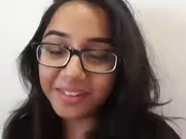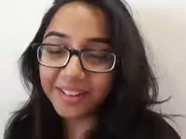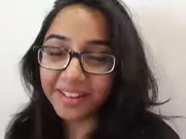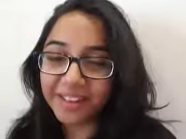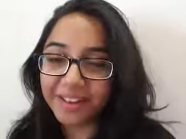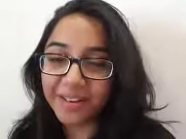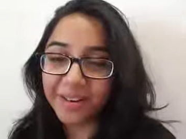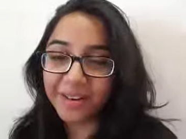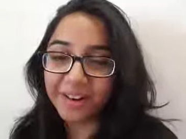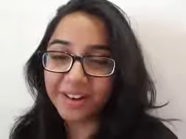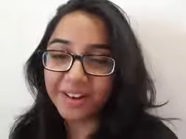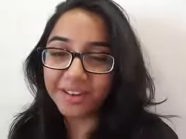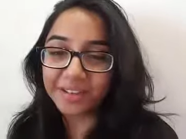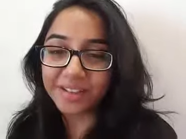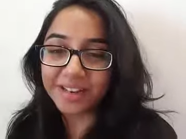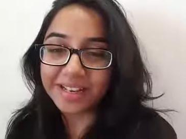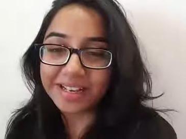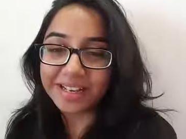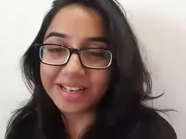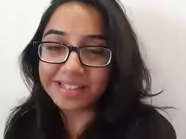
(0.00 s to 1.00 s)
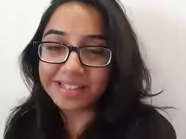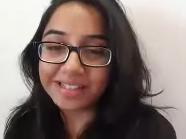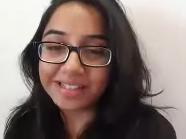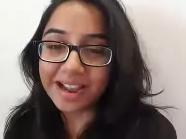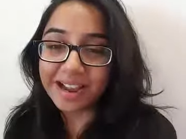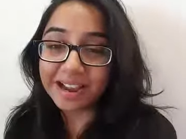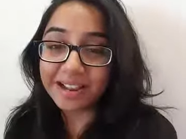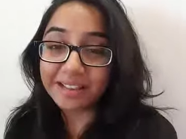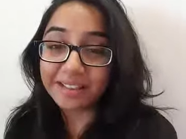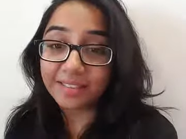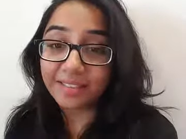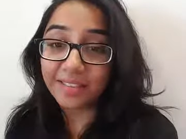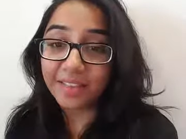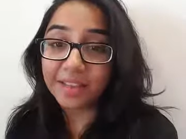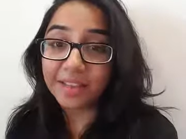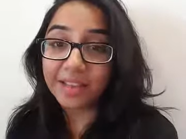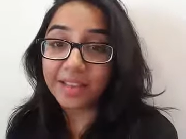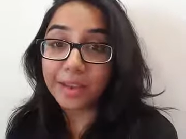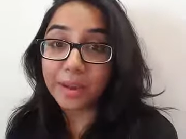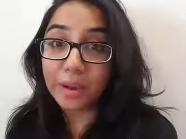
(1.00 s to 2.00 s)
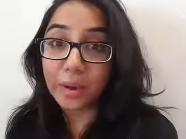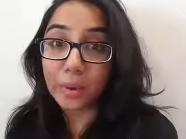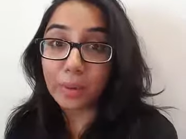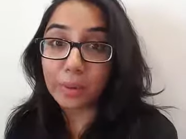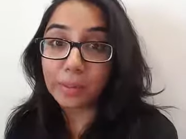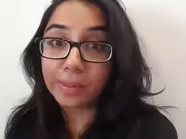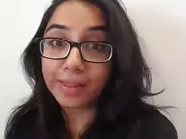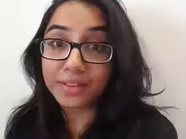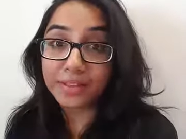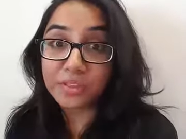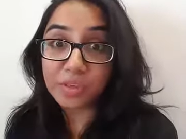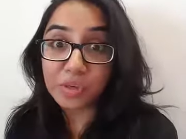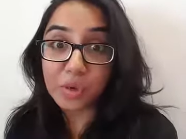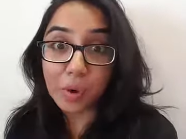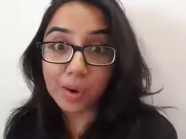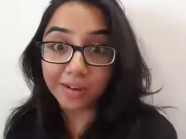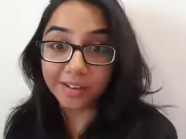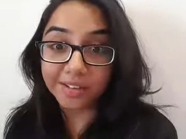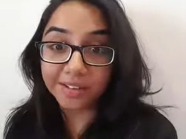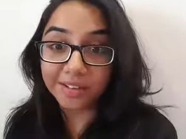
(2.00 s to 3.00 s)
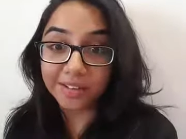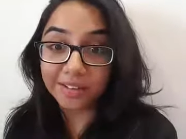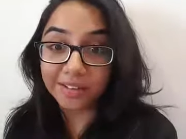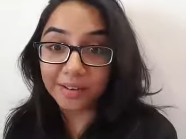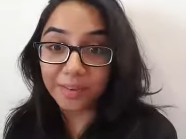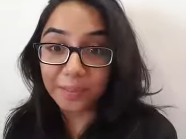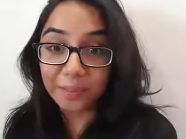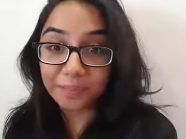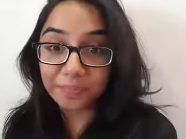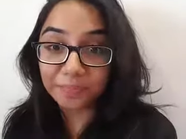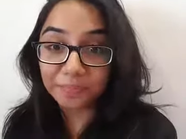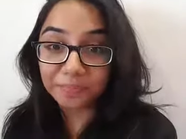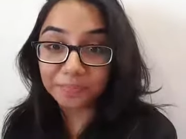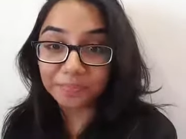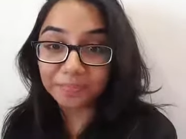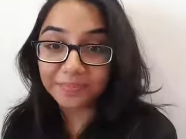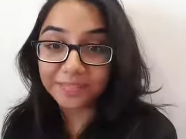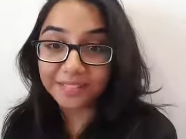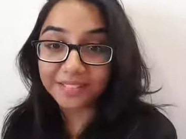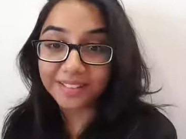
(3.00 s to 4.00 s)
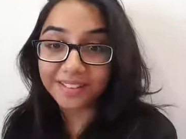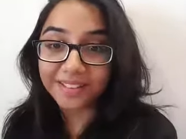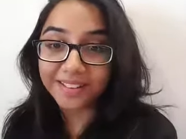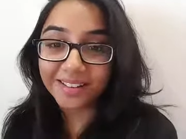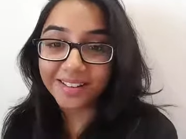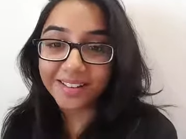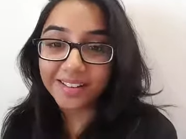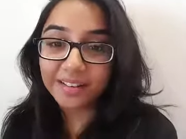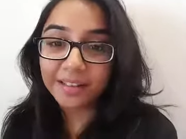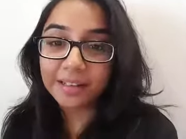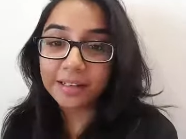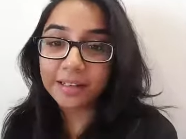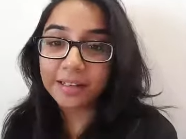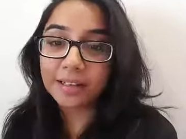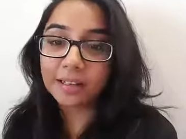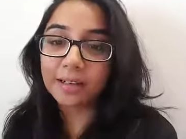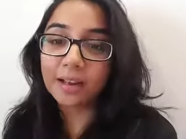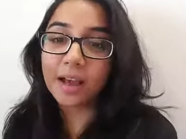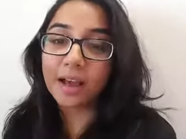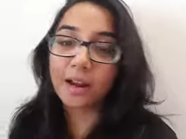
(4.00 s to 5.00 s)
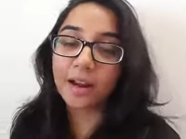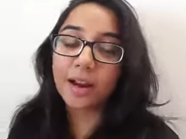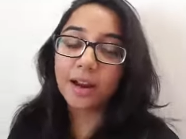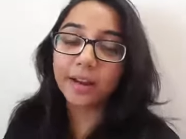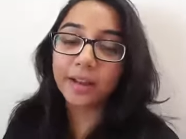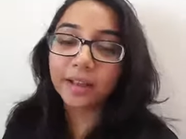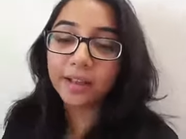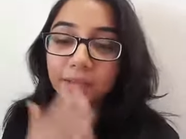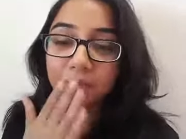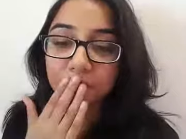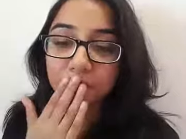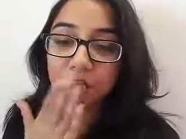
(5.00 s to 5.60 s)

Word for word: okay, alright, you guys. I think let's call it a day. Nikhil Arane,